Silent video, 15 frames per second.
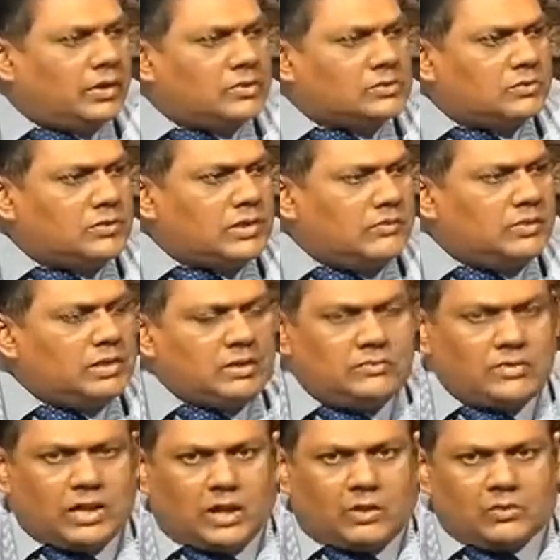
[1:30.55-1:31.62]
So
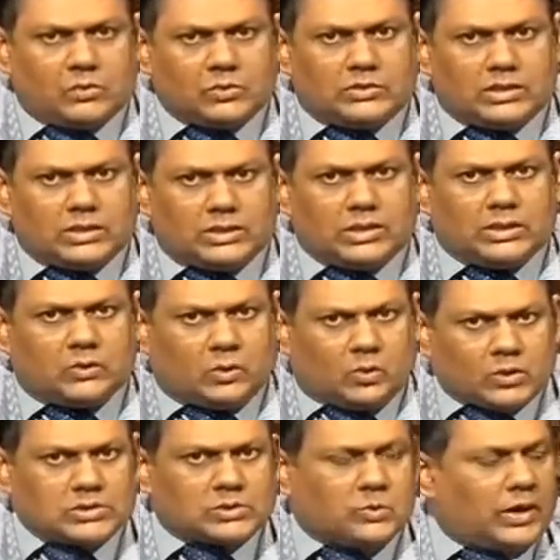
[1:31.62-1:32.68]
we have to think in
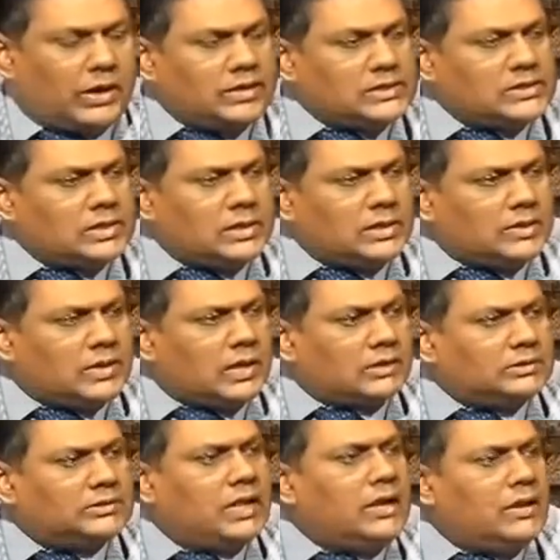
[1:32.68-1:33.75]
cost-wise
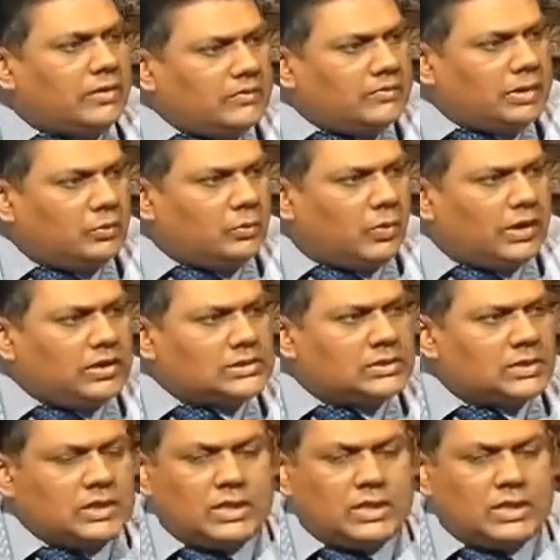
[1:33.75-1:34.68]
rather than revenue-wise.